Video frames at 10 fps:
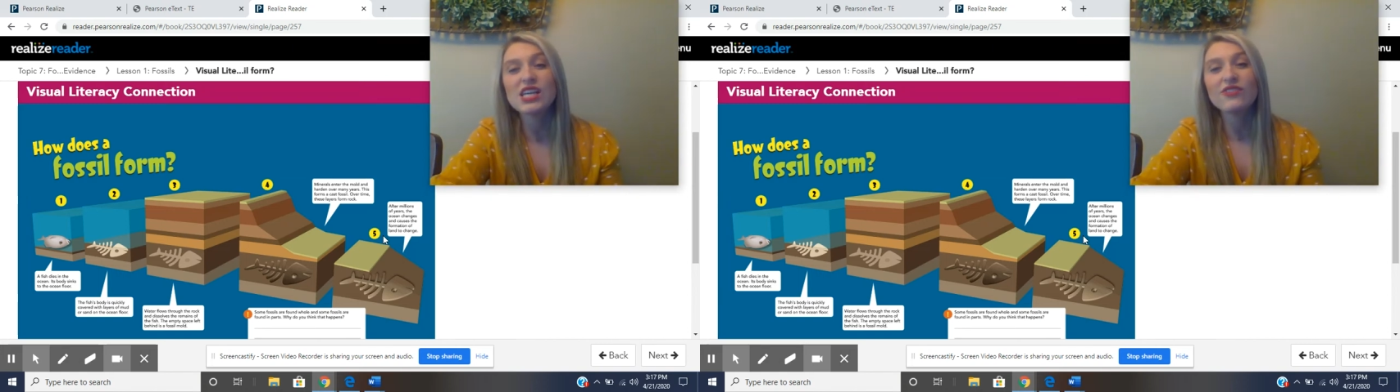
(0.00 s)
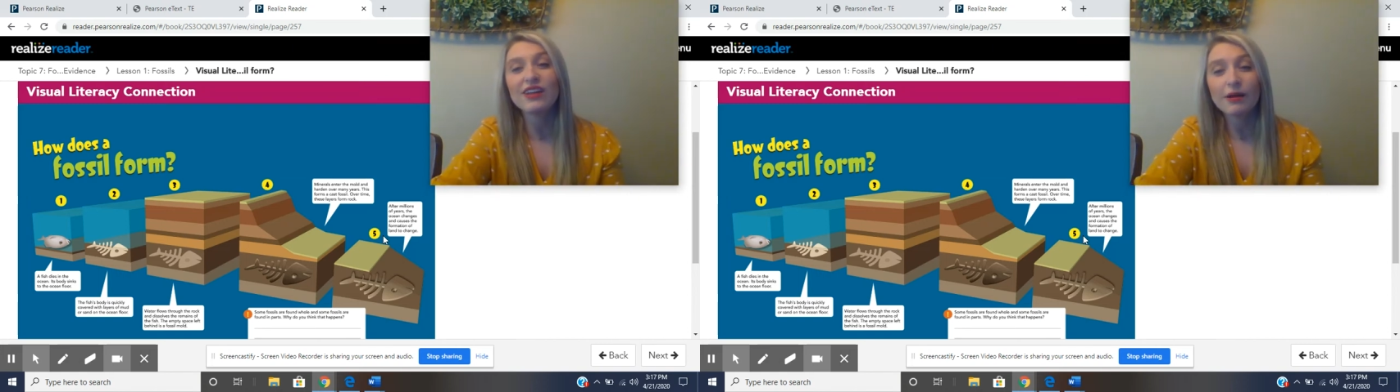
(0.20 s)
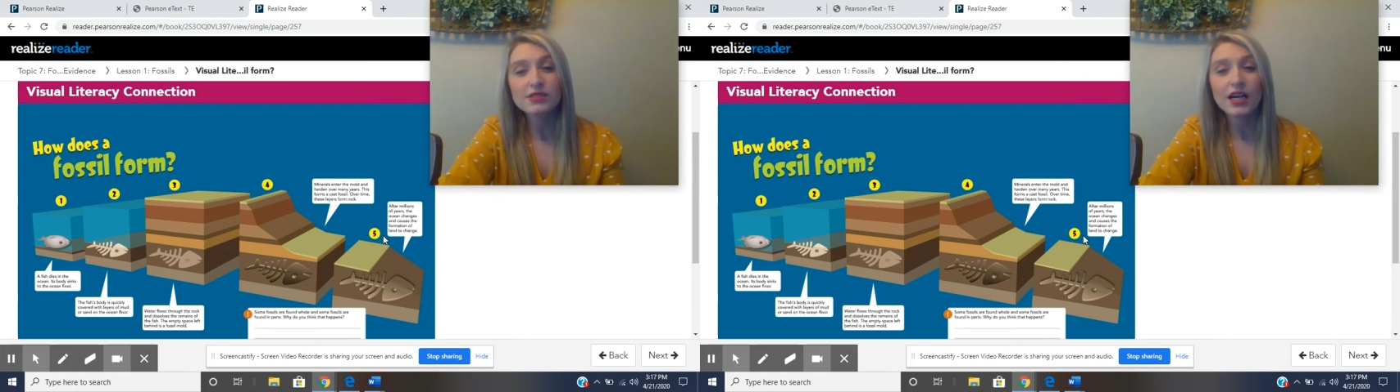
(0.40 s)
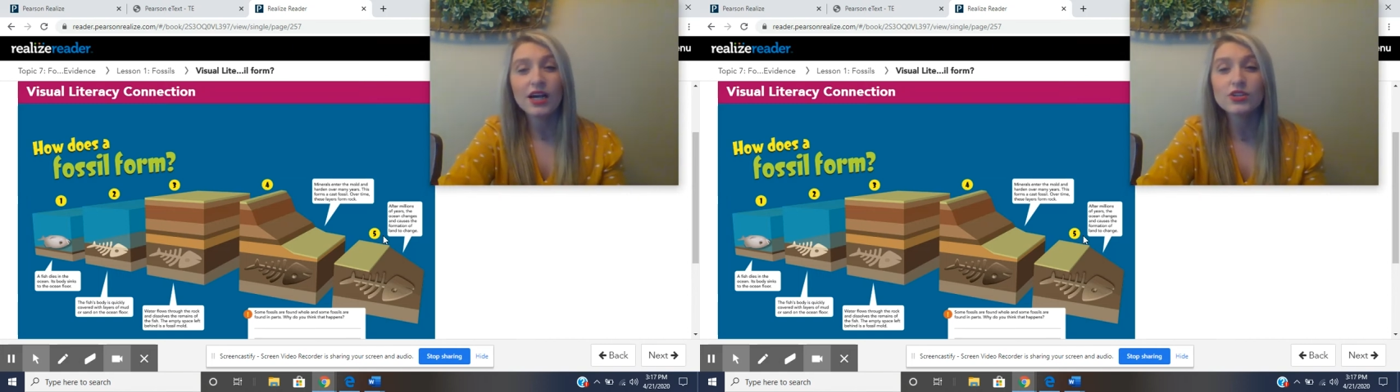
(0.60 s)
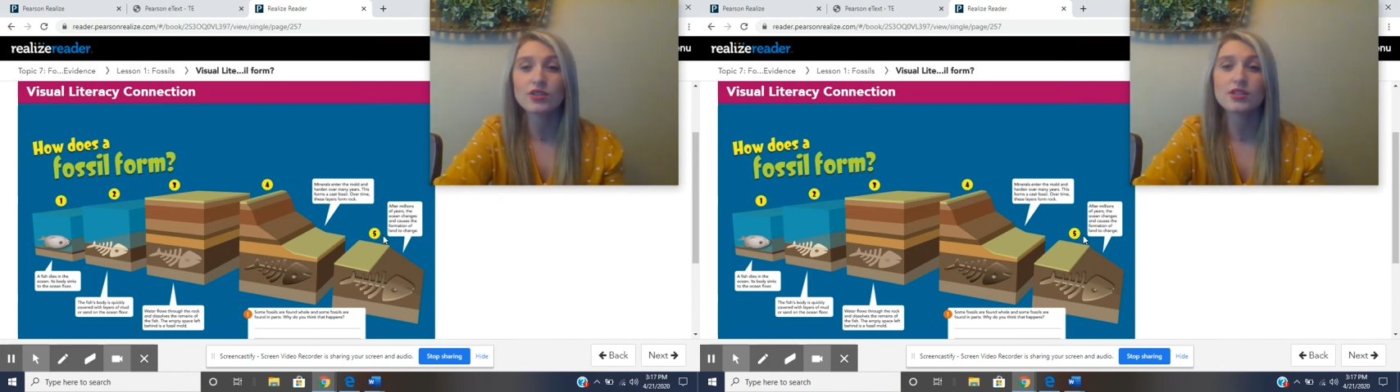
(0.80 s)
even up to
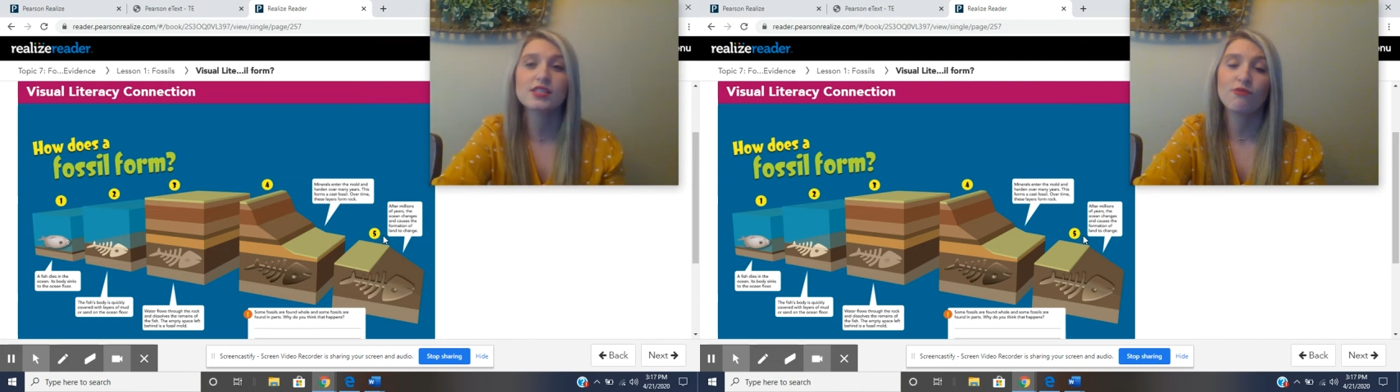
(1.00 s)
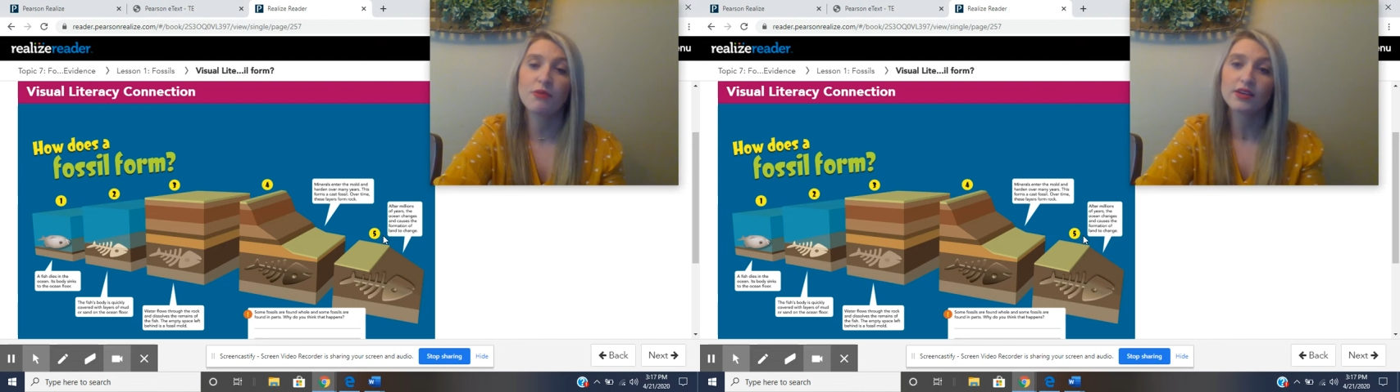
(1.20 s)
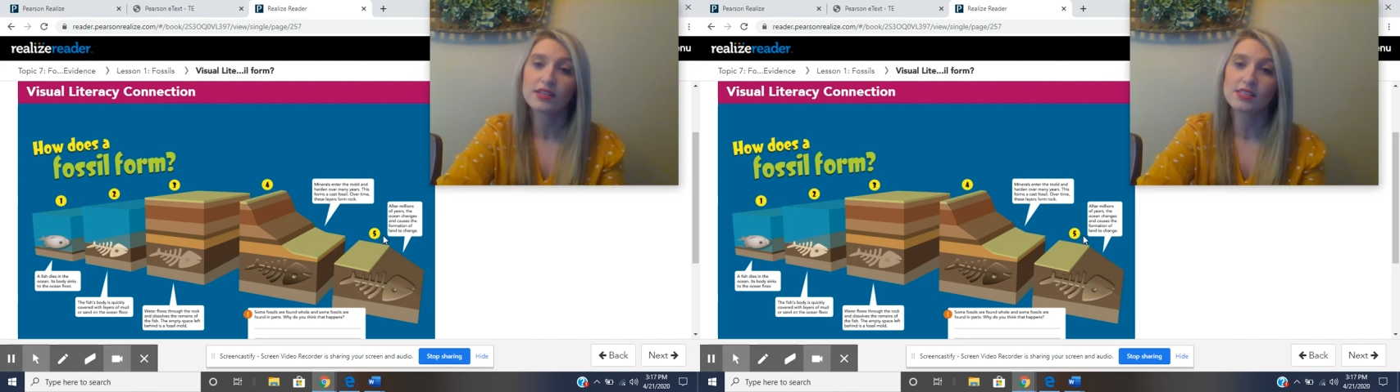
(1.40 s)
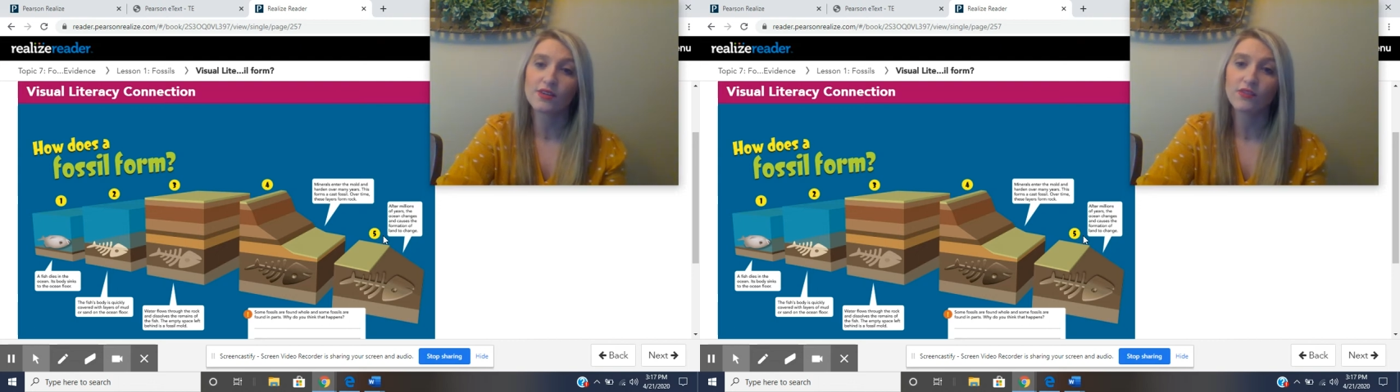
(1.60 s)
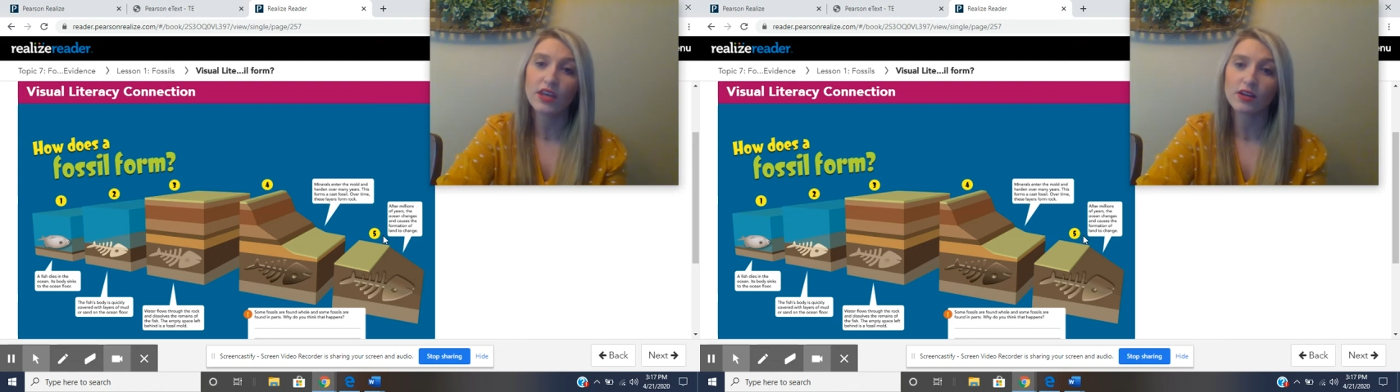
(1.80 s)
hundreds of millions
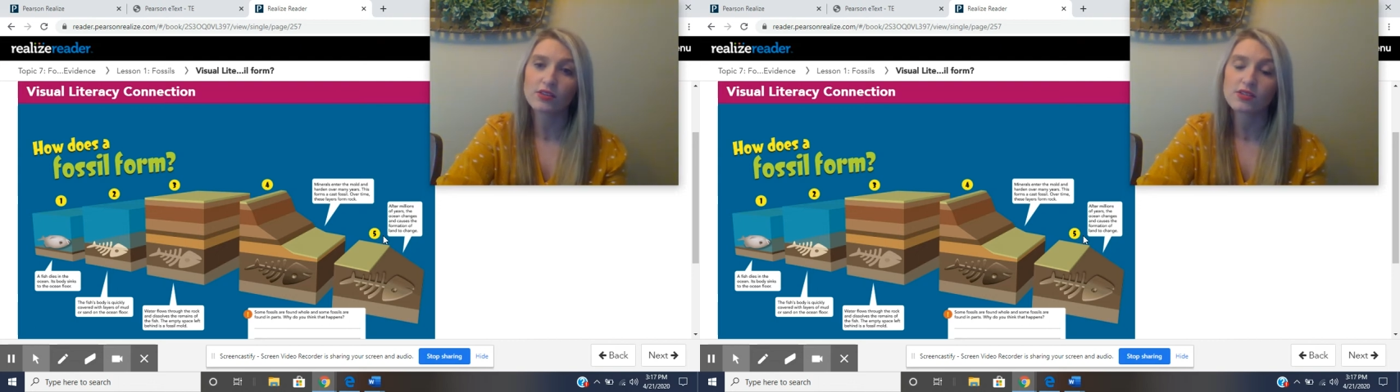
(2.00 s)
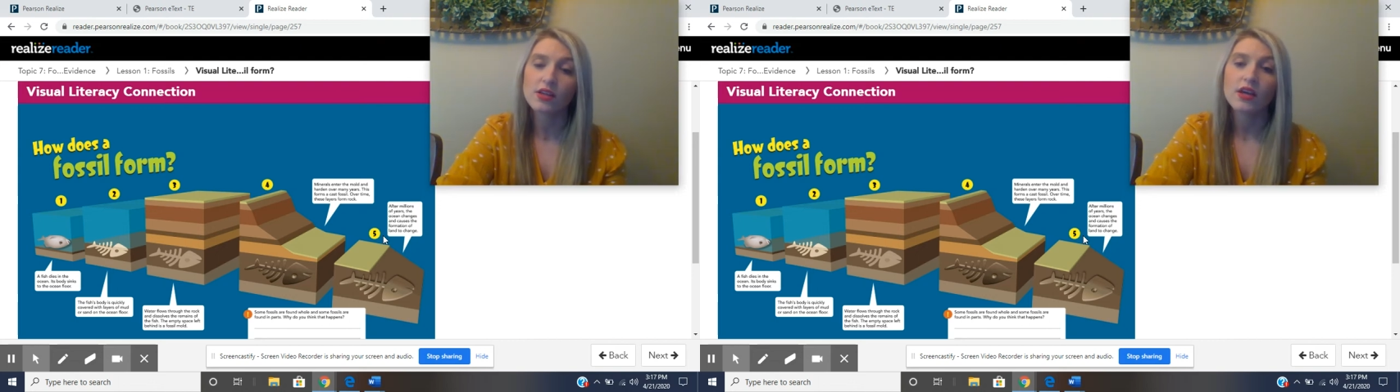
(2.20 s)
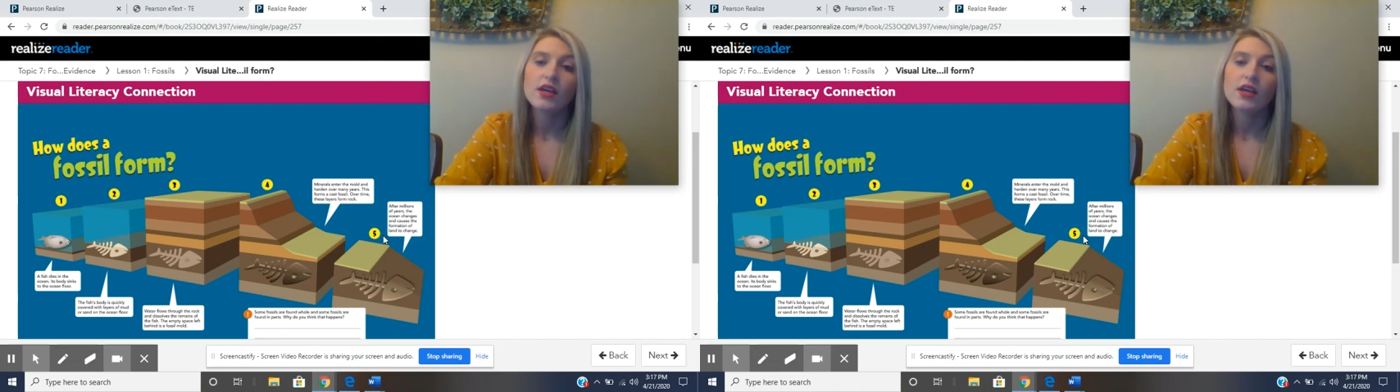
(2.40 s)
of years.